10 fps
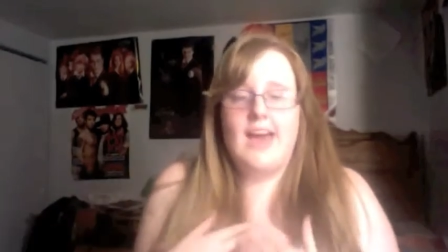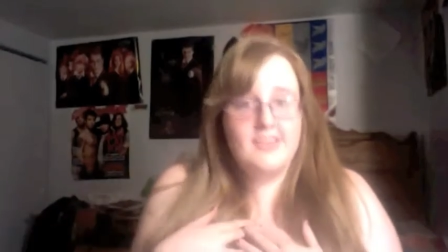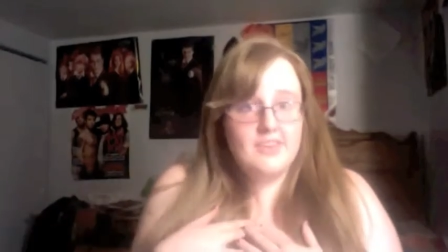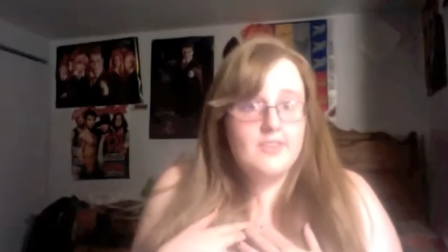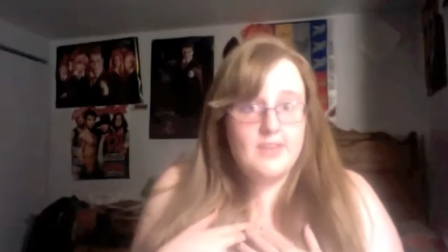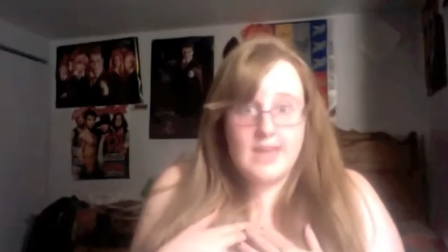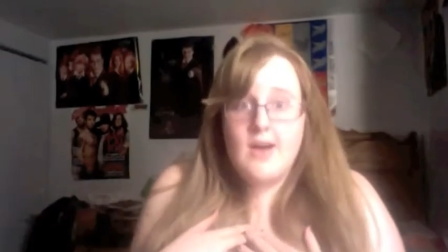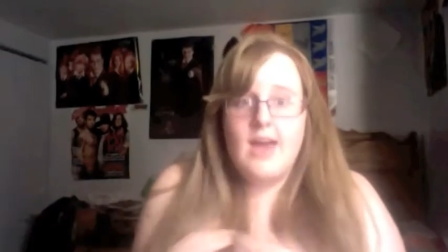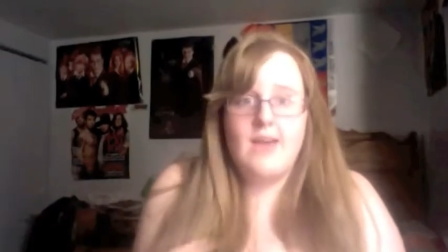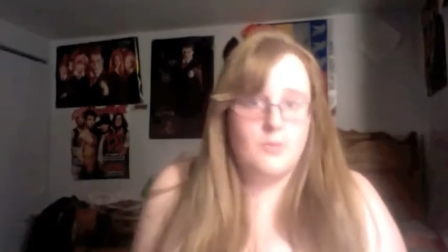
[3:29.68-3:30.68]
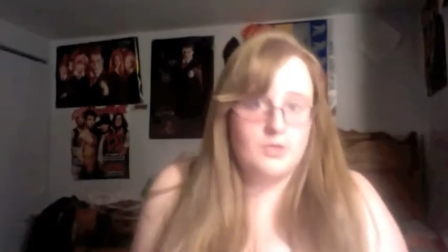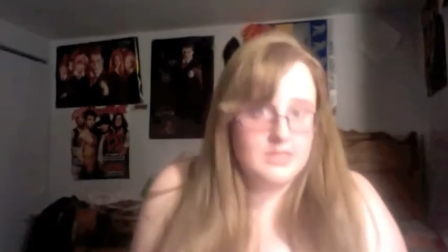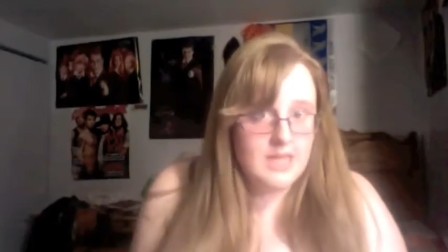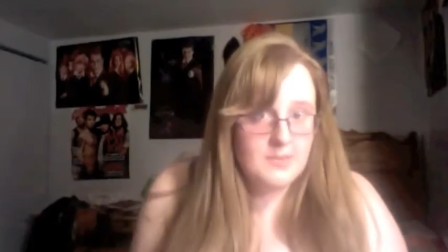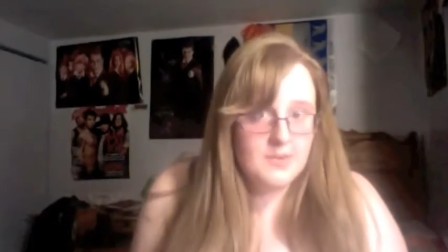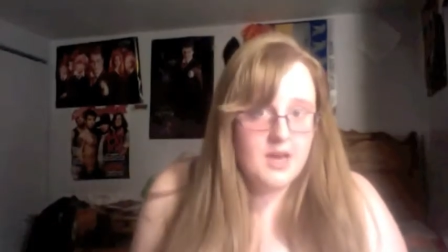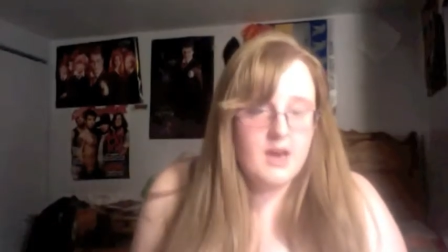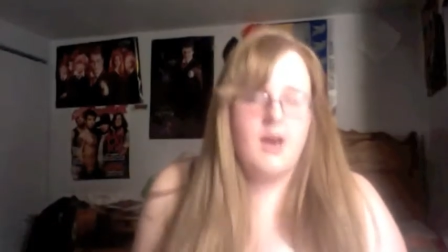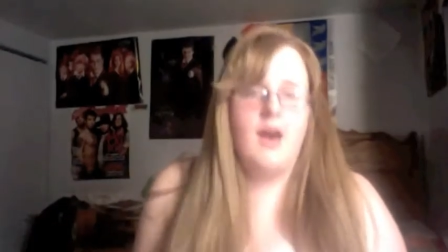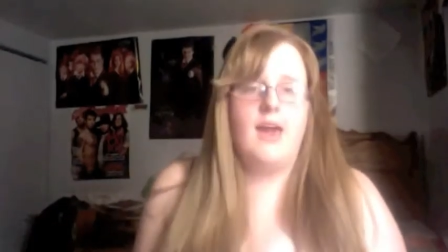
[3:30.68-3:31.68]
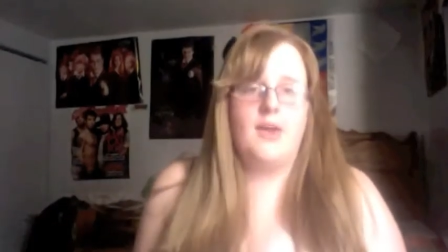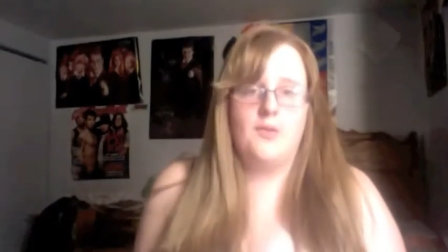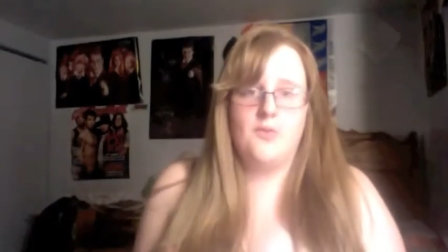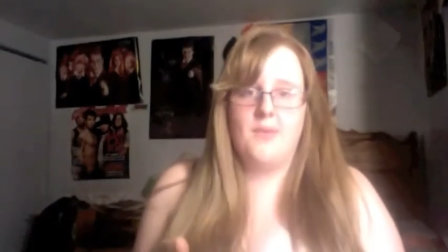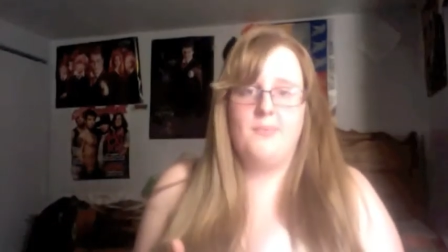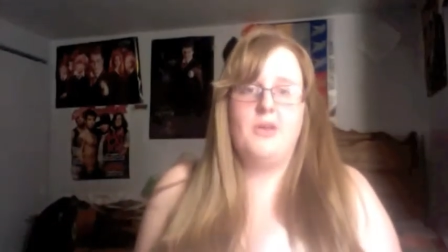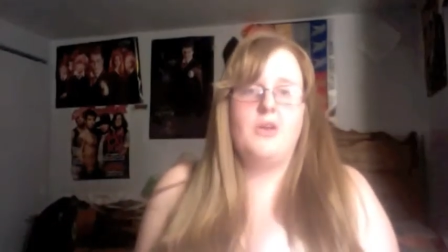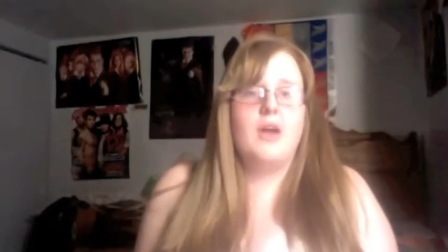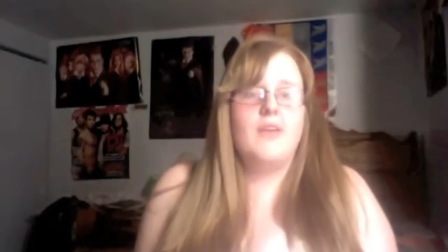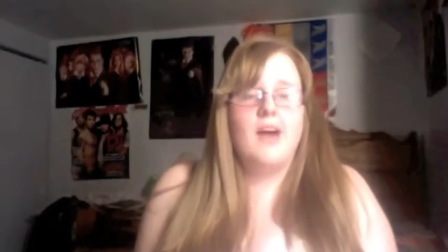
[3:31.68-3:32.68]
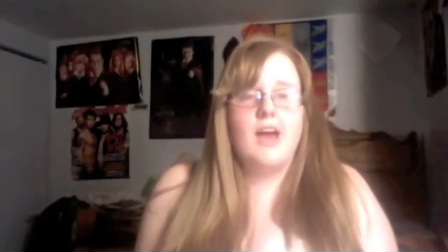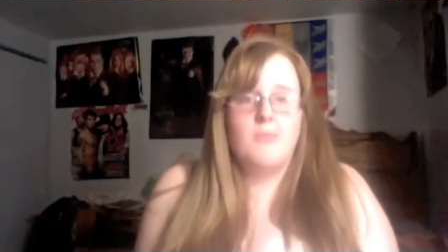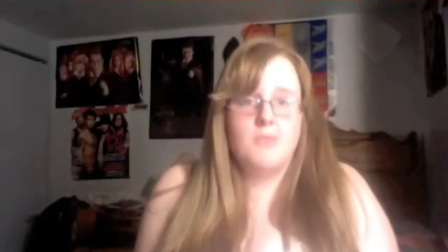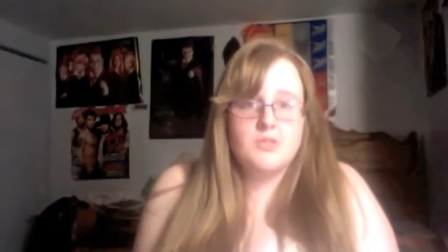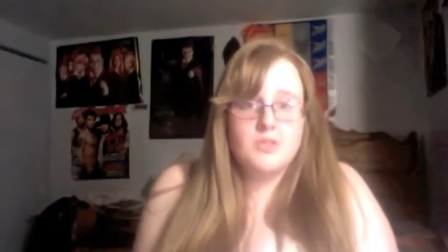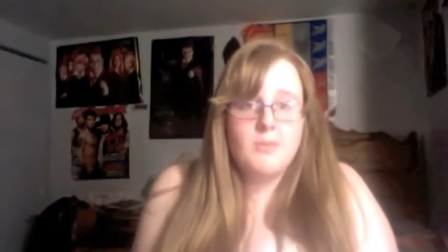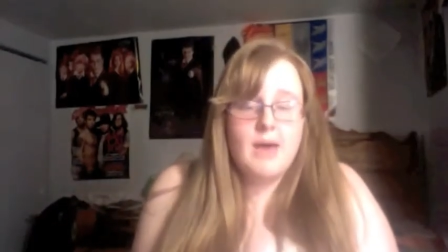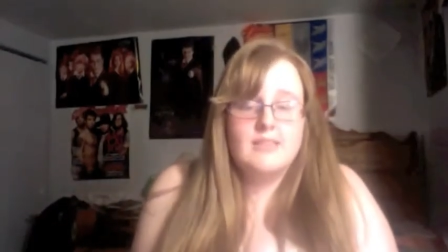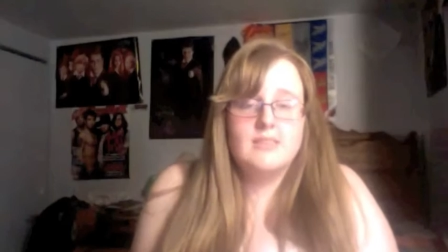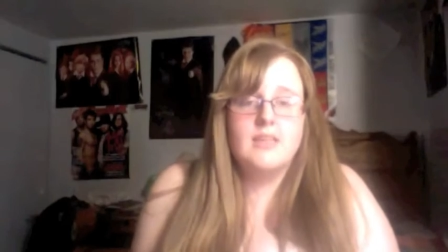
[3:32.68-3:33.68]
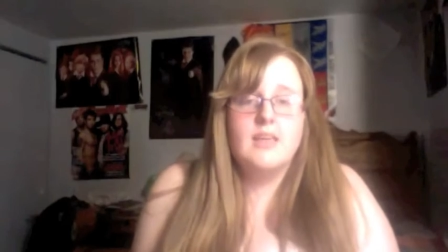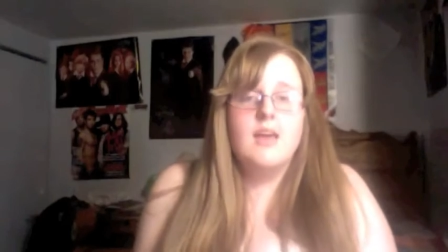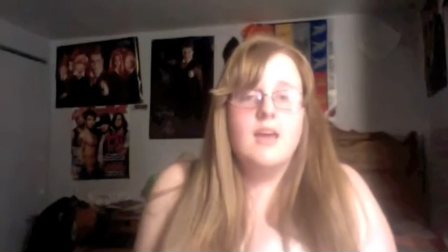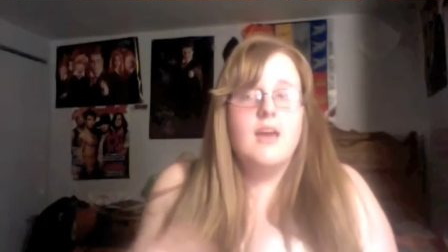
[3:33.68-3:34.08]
even now, I have more stamina, I can walk better, I have higher muscle capacity,